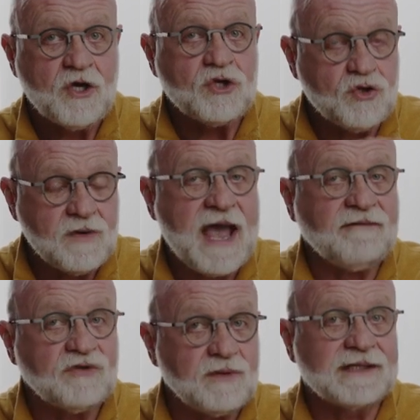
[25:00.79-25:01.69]
You
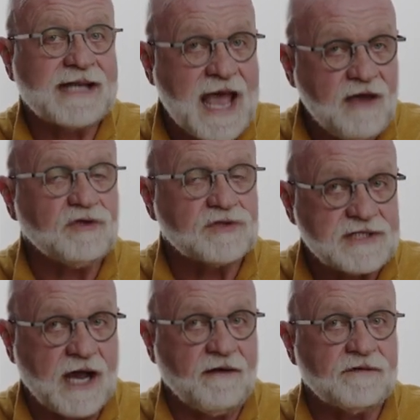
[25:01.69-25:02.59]
have to allow
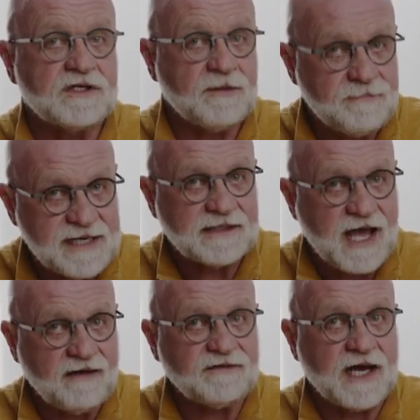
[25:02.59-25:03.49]
yourself to be
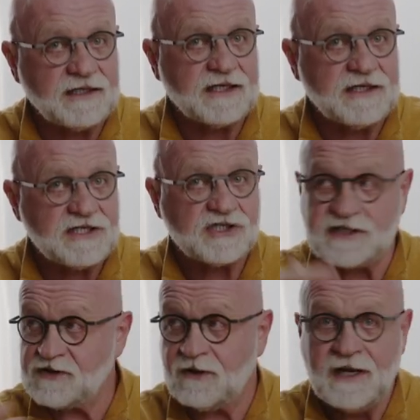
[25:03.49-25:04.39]
loved unconditionally.
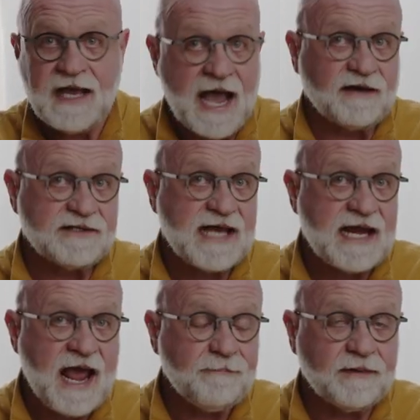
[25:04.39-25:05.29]
So, how does that
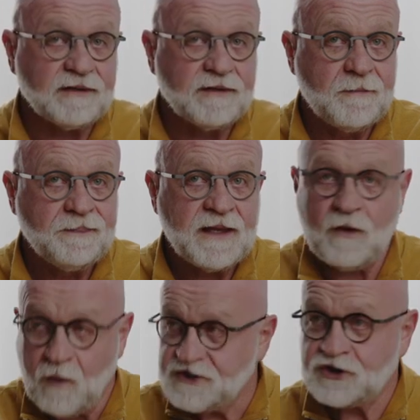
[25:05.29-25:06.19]
happen?
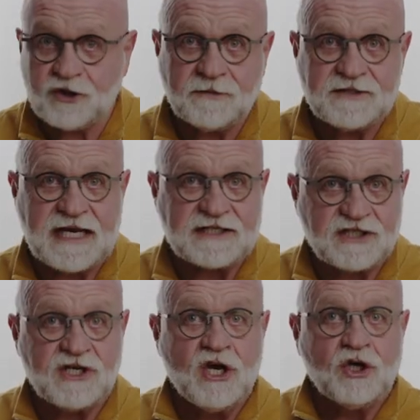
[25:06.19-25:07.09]
In what
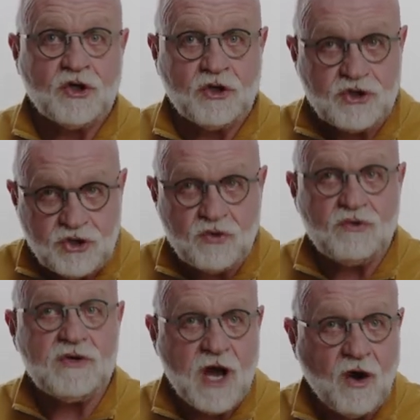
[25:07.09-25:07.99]
circumstances could you
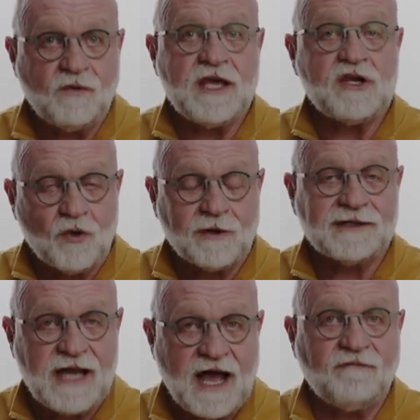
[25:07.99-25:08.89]
know that you're
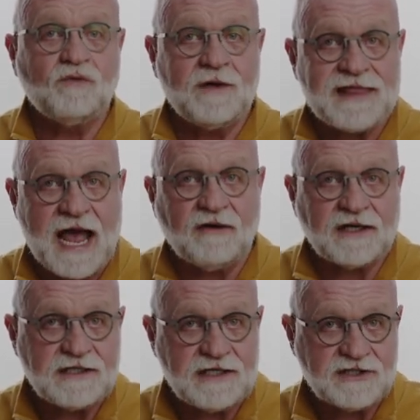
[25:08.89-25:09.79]
loved without
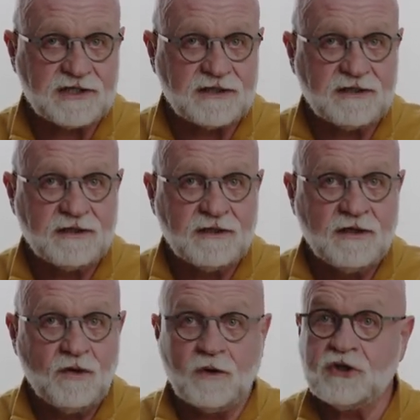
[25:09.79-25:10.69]
condition?
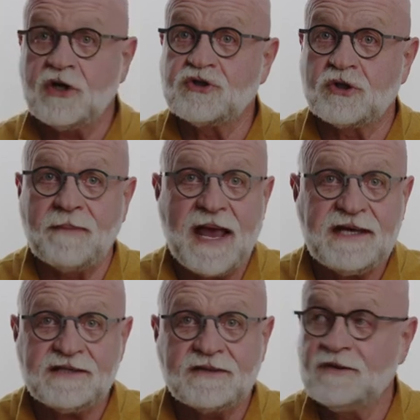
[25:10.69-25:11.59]
When you're at your
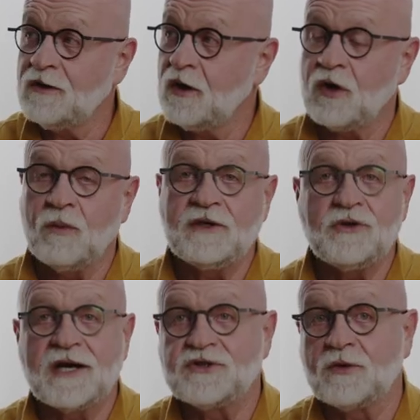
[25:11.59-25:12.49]
best or when
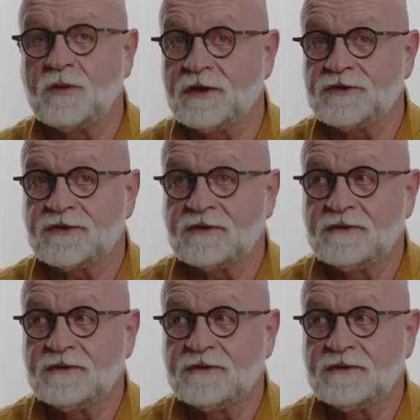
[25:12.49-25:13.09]
you're at your worst?